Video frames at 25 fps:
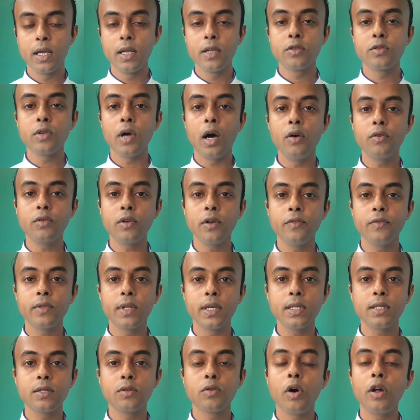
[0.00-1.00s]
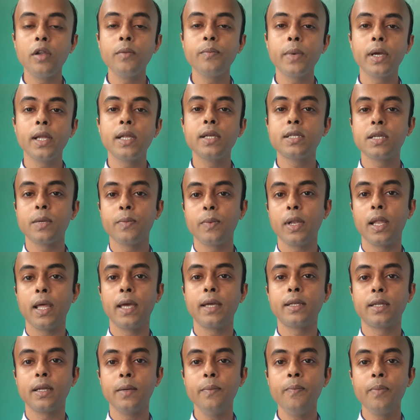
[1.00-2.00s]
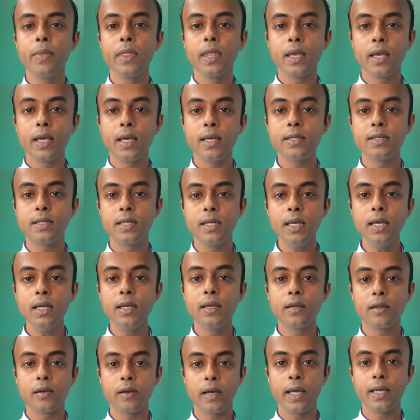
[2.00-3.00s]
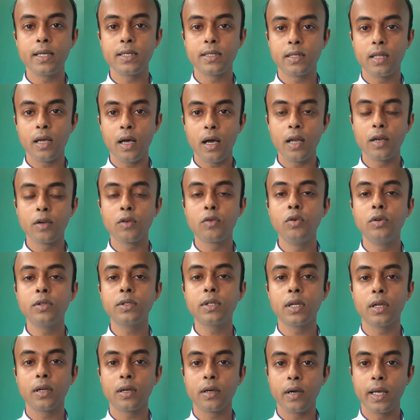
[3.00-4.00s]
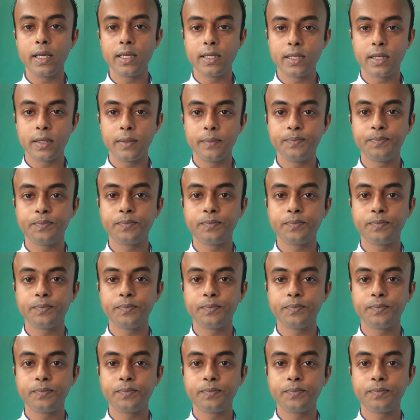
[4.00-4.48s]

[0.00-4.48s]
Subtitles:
So out of this non-perishable item is the rice, the uncooked rice.